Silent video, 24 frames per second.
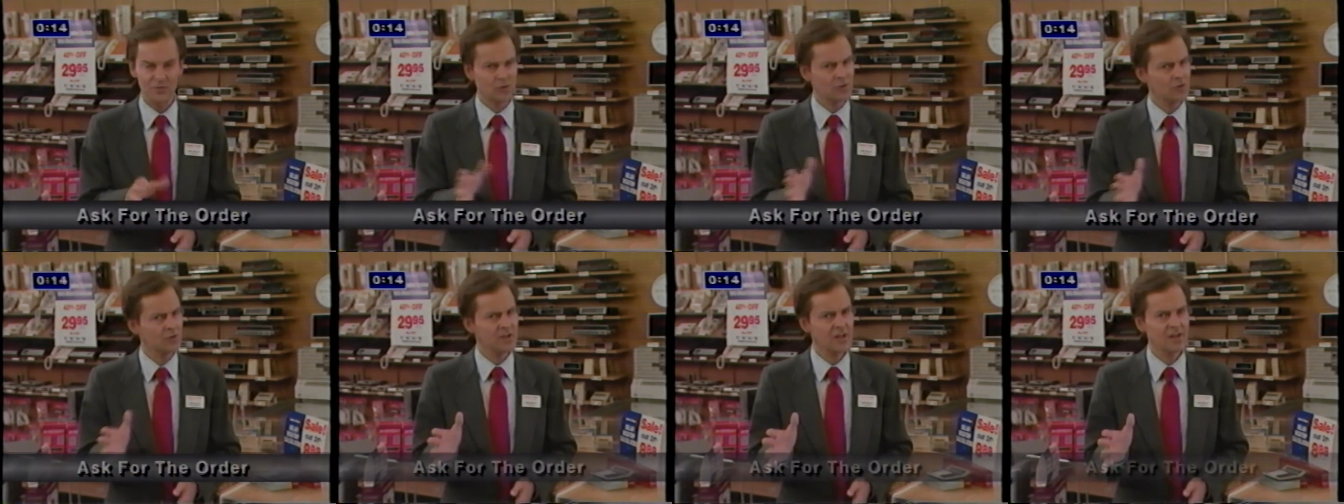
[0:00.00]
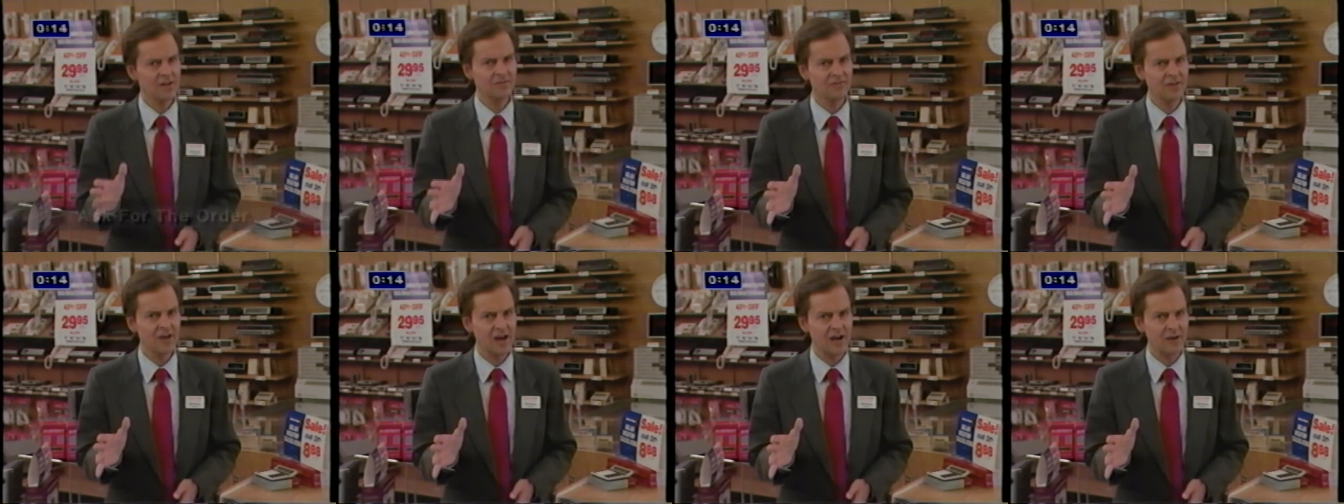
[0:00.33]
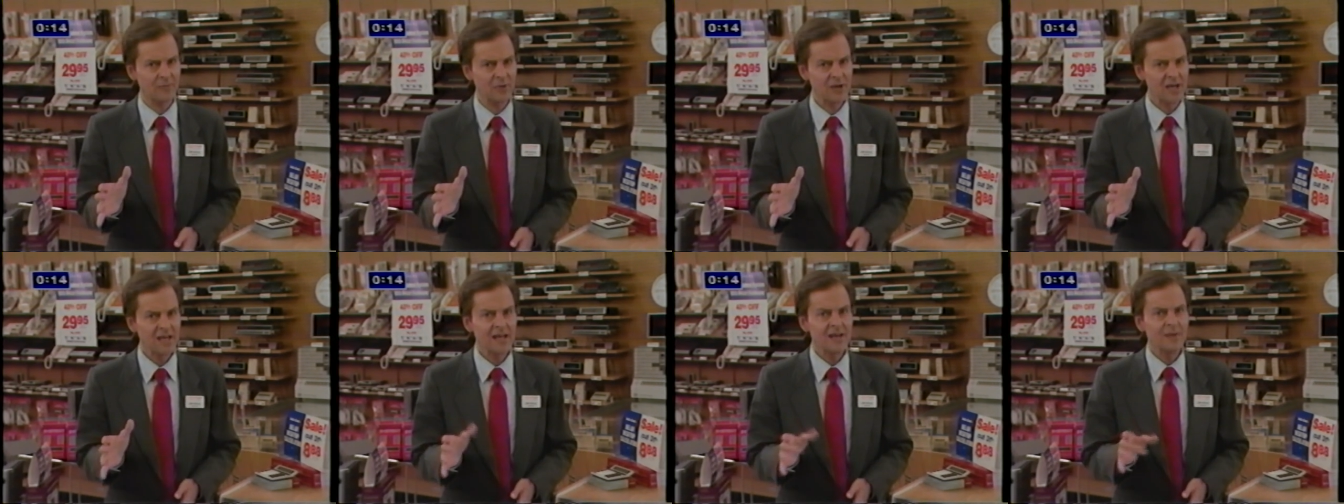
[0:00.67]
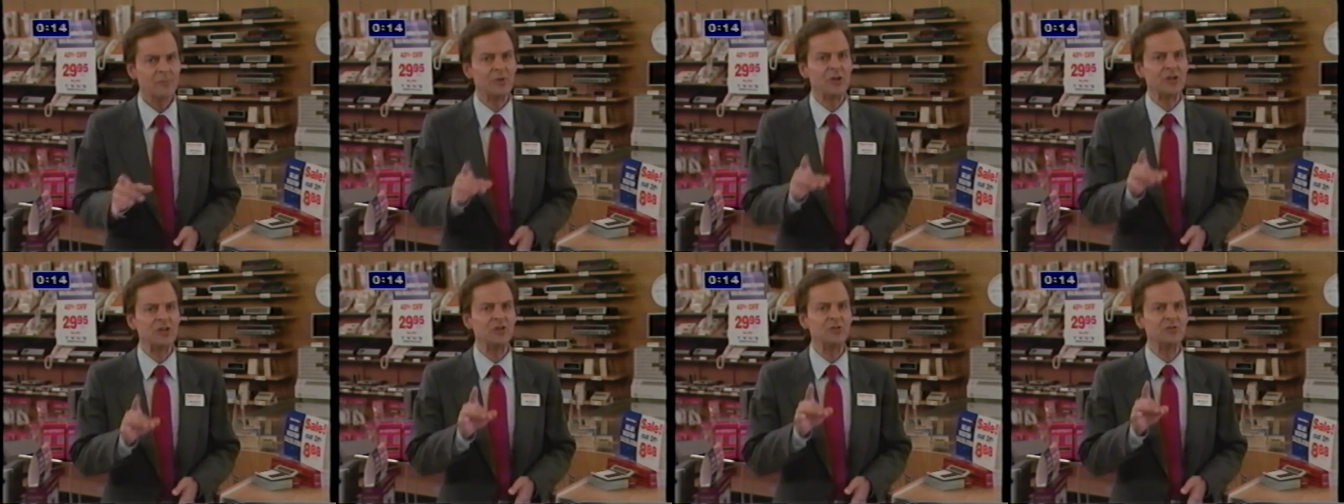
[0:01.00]
Now, don't give up,
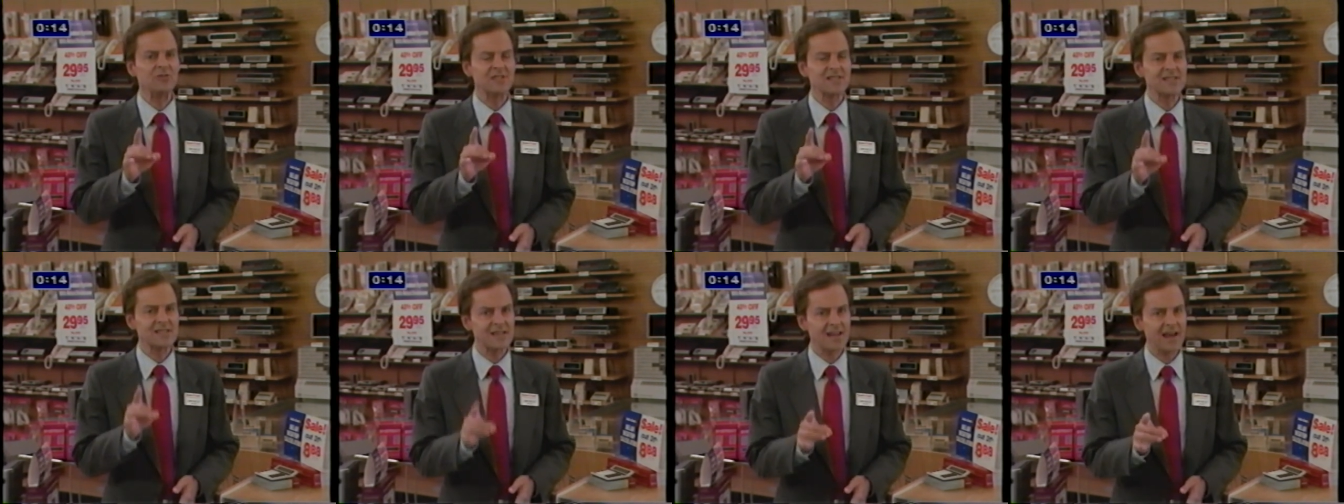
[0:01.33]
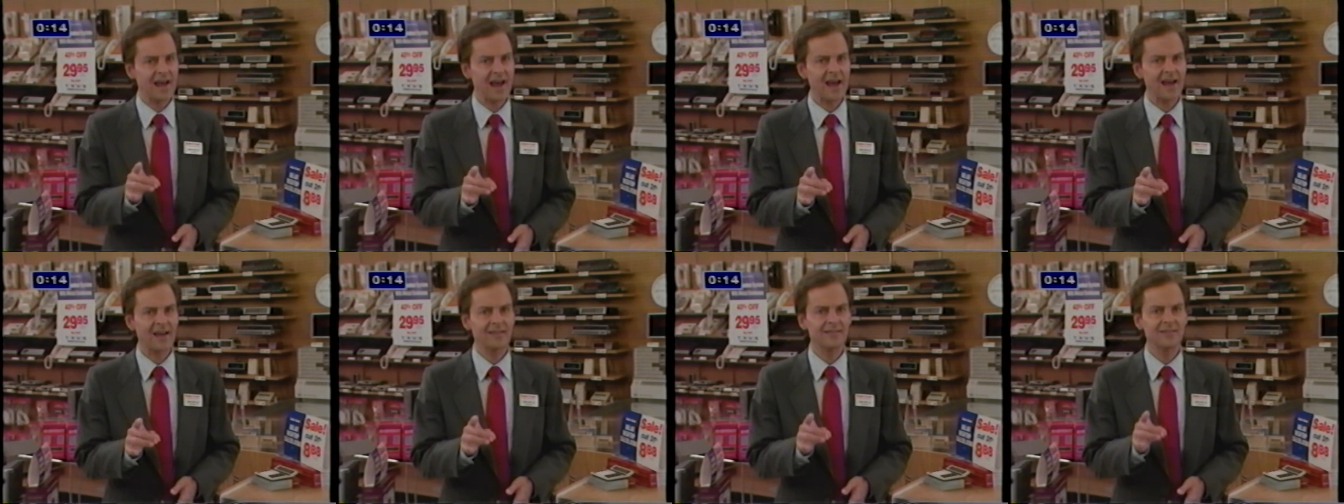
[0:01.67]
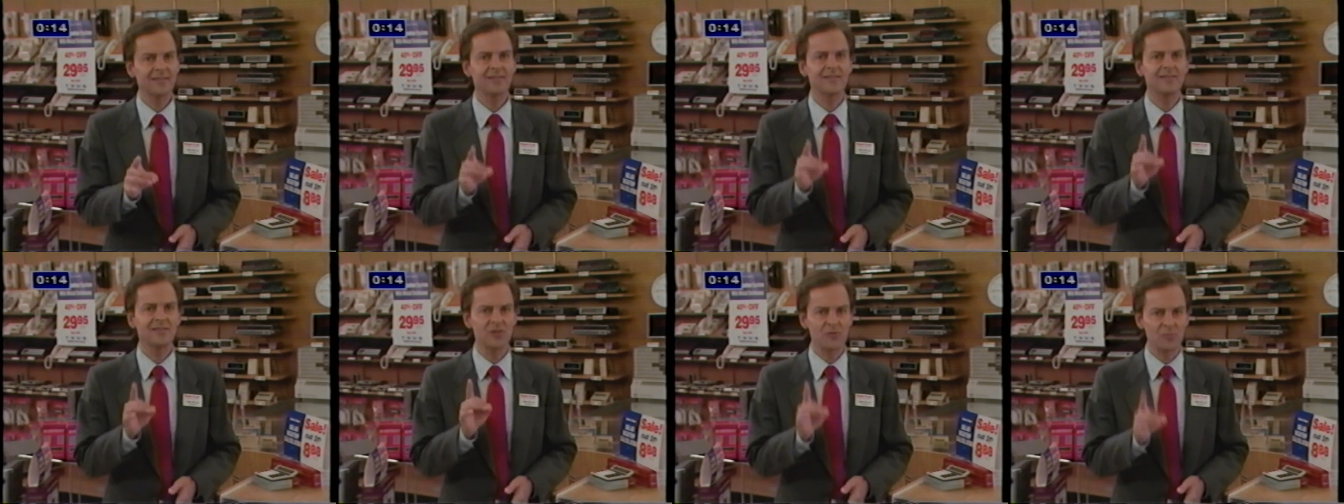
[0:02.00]
but use tact,